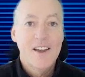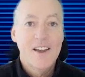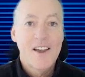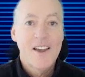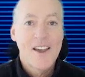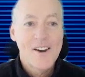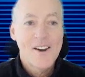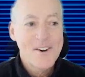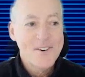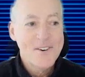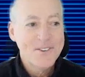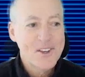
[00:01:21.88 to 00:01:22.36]

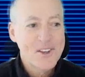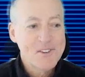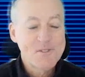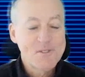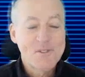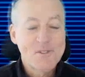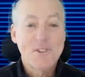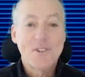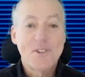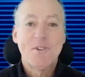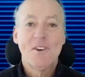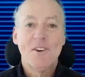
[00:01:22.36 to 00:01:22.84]
Oh, thanks
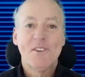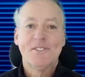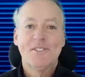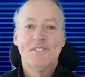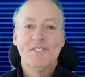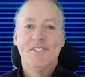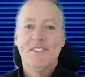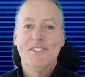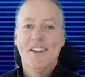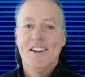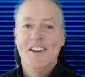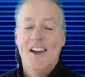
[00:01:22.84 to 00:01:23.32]
for the
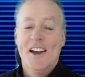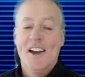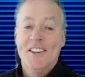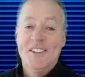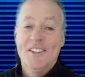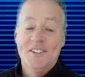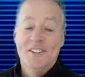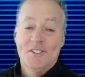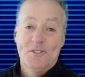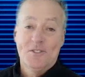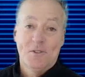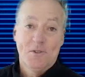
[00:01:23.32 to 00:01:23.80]
question. Yeah, I
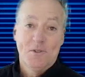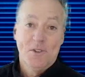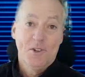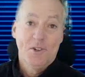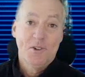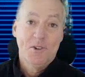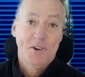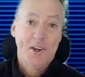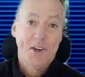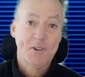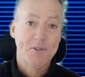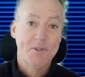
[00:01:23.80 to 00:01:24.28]
think it's a really
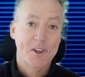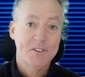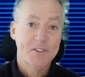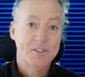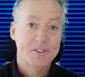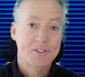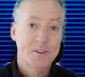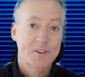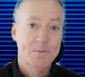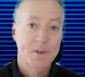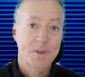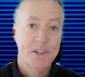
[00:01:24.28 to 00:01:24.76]
great
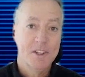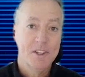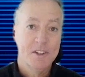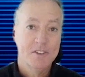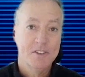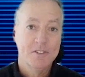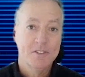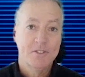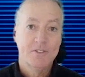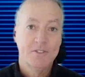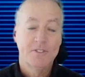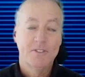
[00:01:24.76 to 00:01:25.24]
question
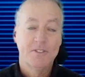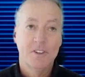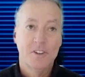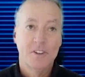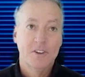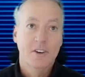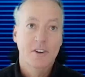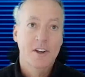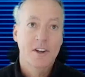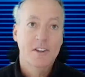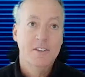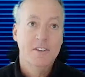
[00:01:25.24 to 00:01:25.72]
because,
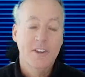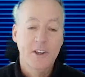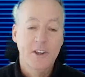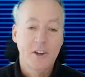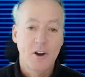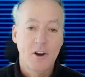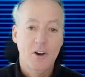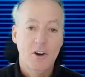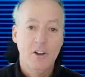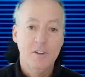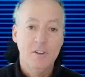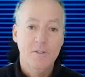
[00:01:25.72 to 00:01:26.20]
I think
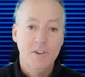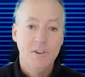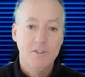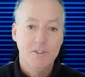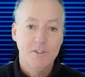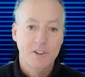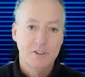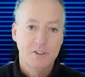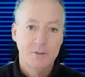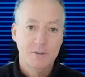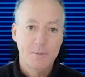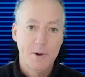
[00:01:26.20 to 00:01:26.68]
all of us
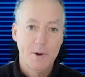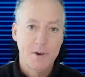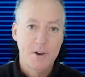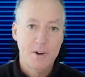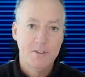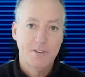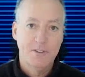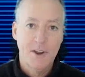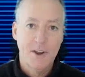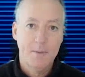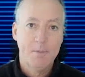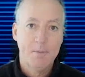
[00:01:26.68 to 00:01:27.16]

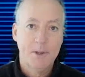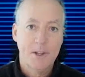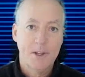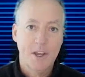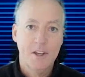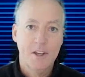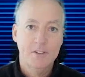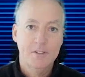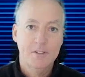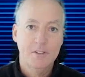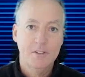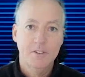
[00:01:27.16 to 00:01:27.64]
experience
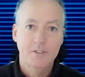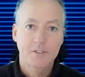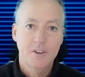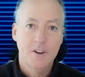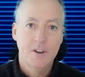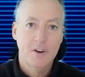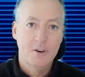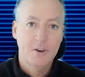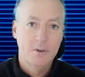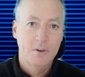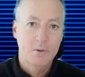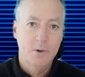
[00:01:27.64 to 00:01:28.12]
applications
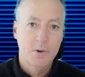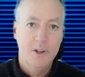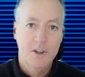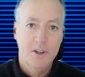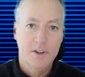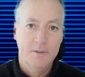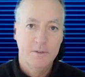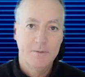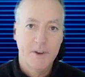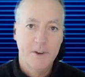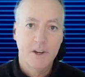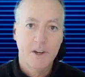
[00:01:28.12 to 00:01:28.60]
that are
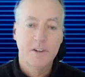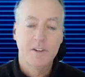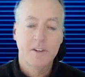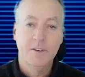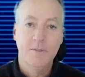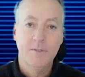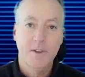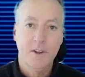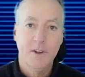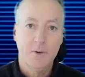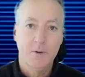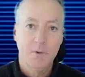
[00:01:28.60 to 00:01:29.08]
really
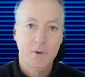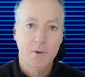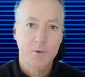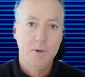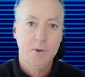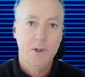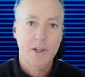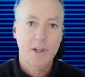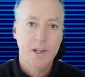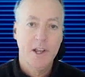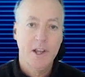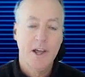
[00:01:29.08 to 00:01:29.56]
effective and that we
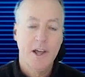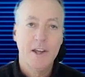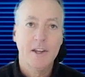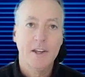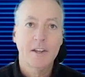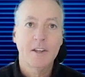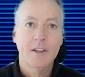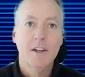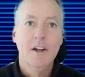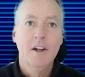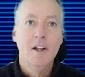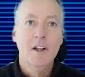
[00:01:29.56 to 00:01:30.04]
really
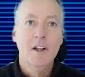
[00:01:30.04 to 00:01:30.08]
like.